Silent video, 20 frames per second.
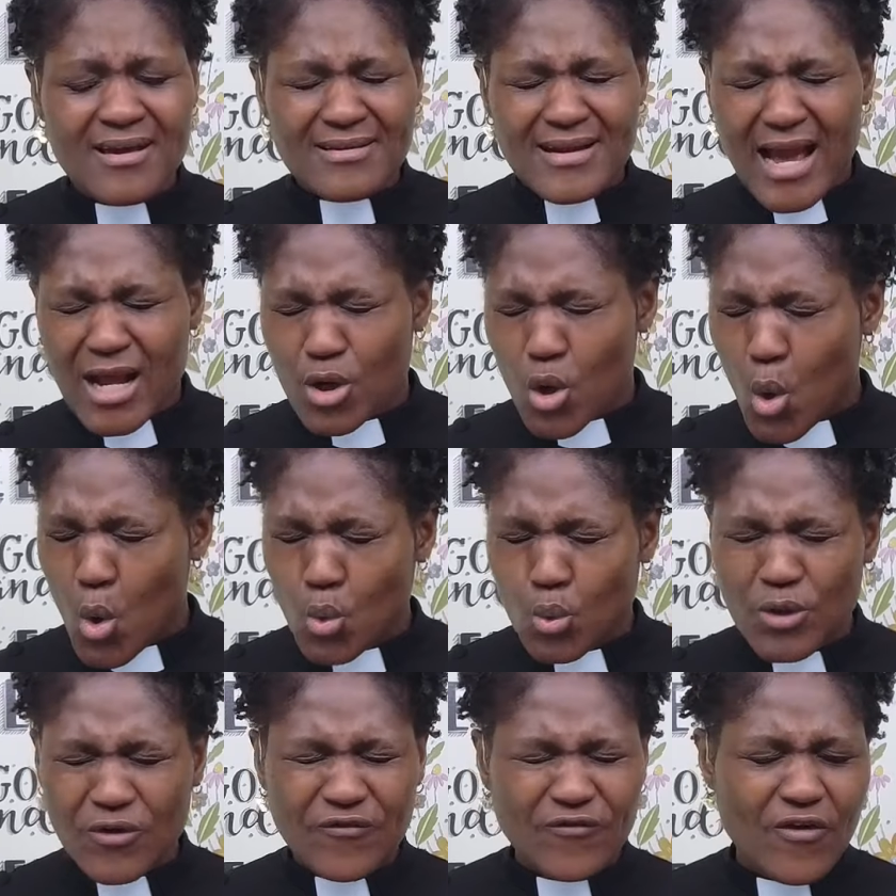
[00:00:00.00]
not
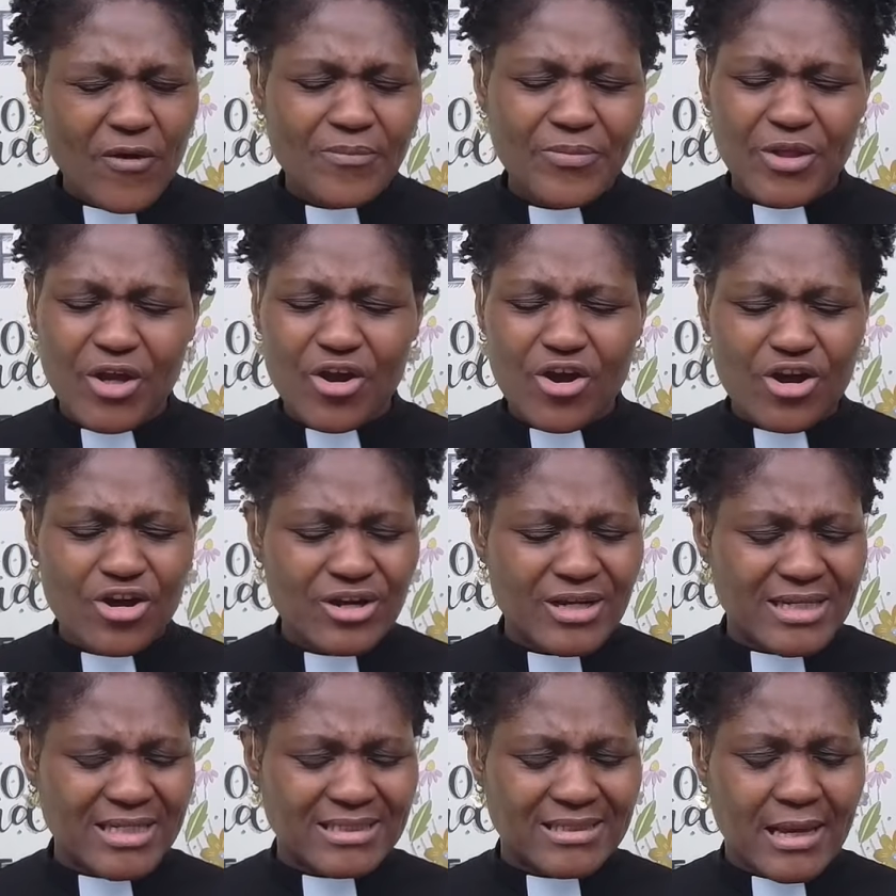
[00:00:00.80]
only from their
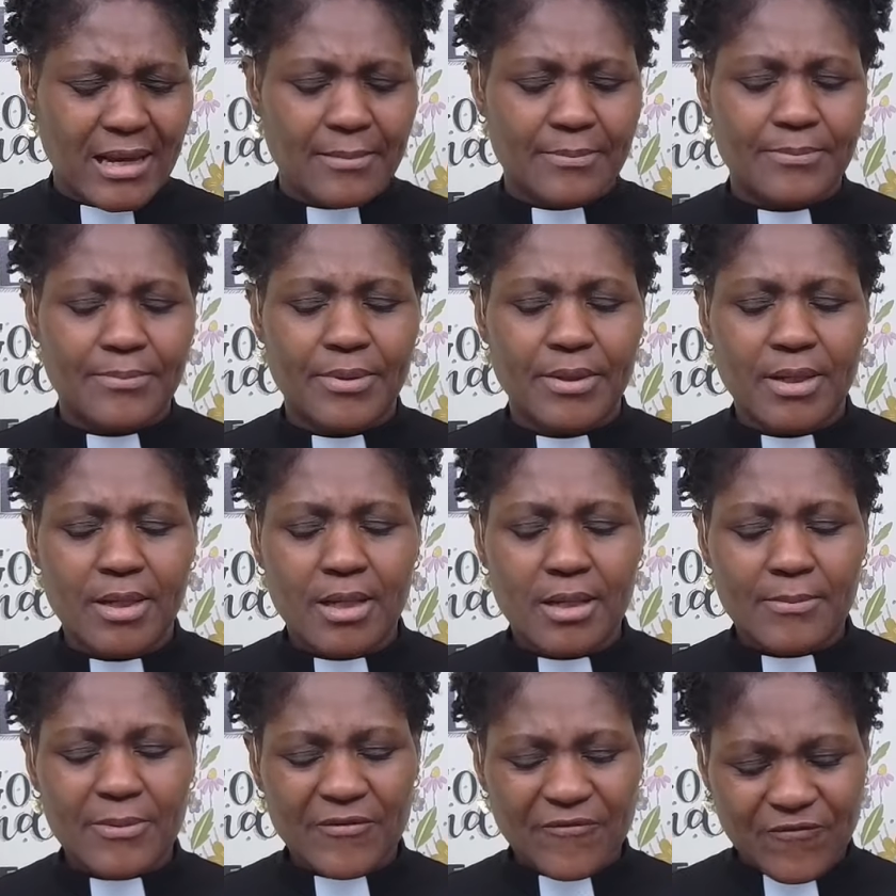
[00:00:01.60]
earthly debt,
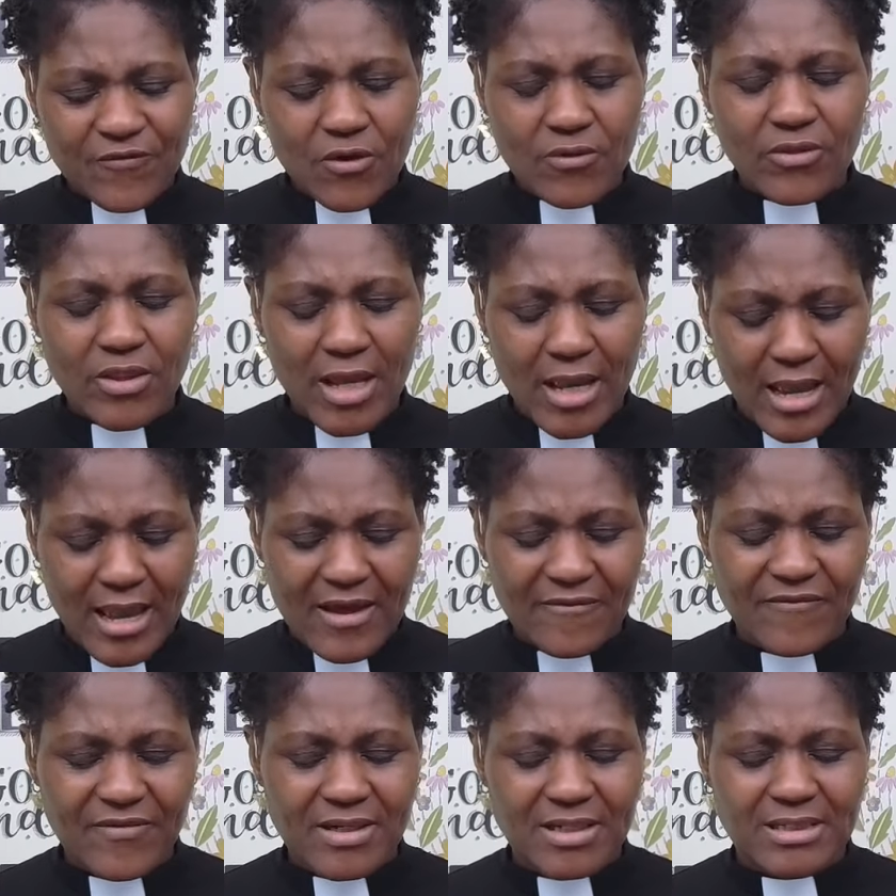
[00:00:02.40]
but from their
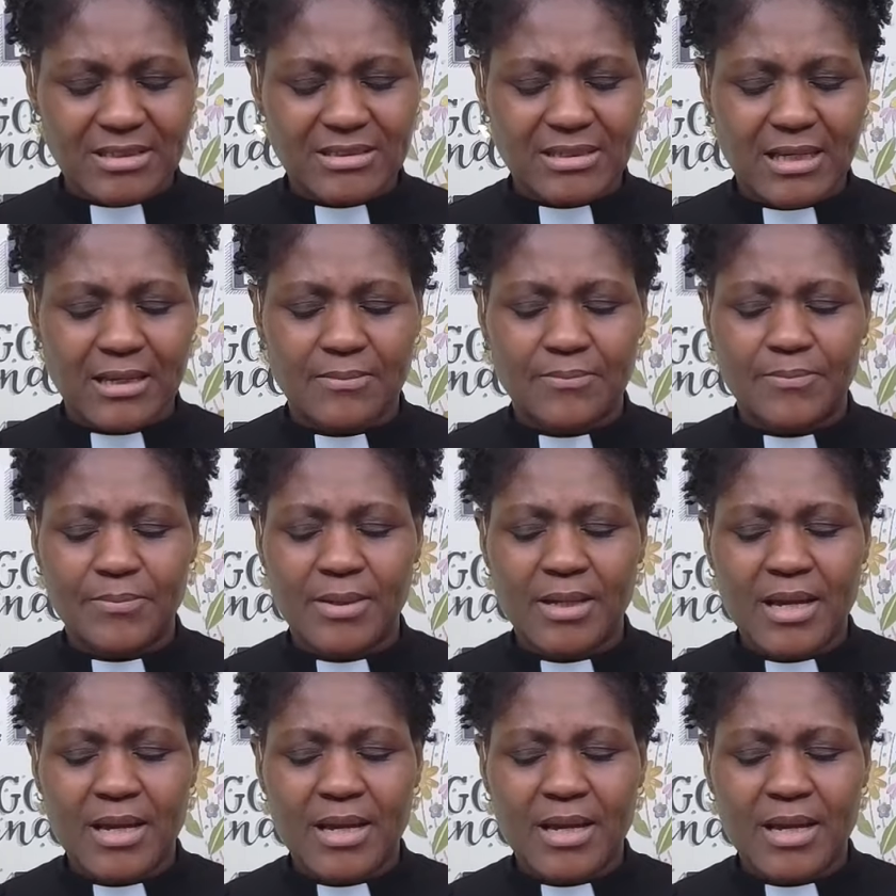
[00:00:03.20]
heavenly debt.